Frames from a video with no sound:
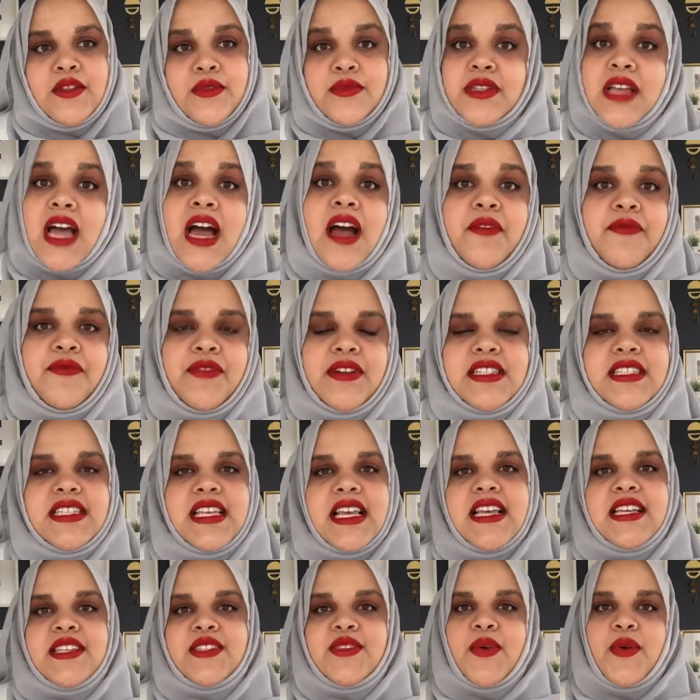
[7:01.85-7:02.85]

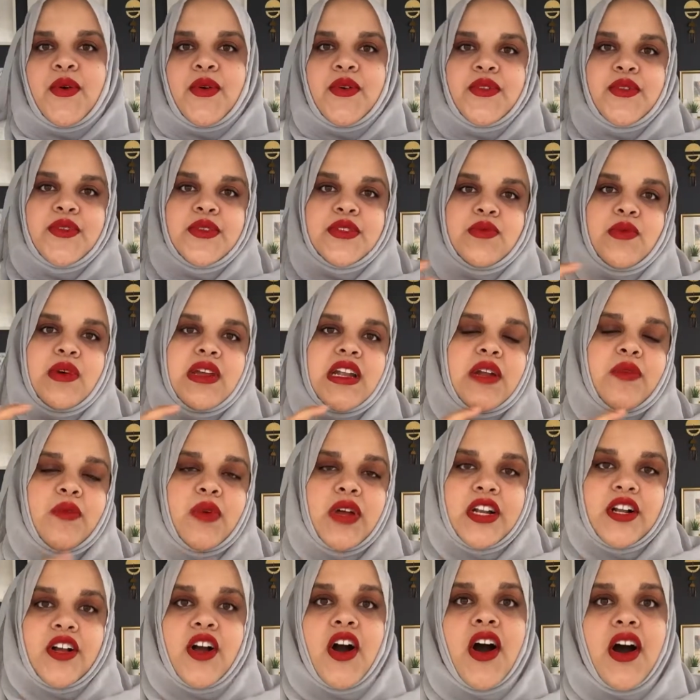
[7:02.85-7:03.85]
conferences or those
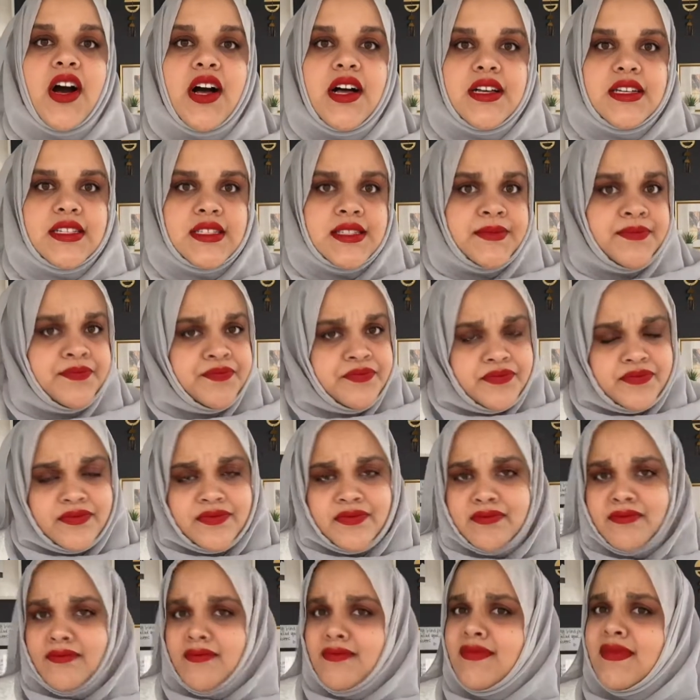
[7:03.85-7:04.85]
one-on-one calls,
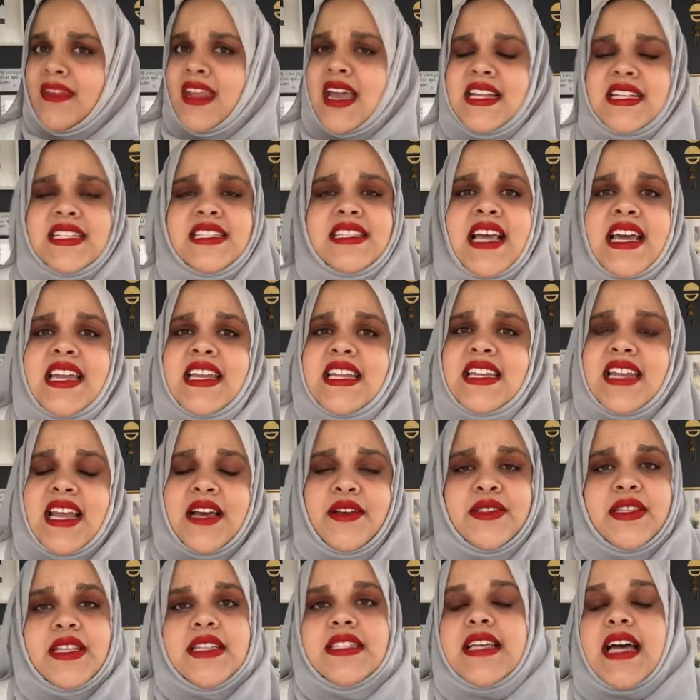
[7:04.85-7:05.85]
I decided
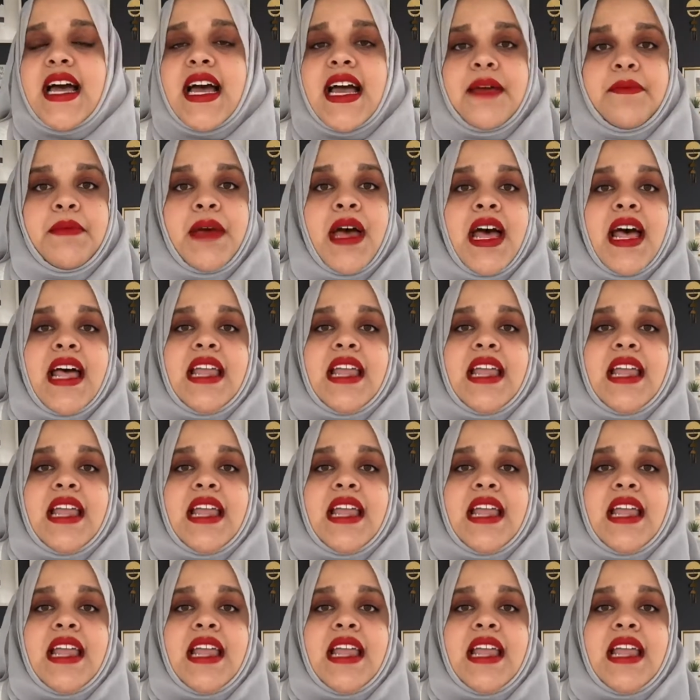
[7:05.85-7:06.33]
now's the time.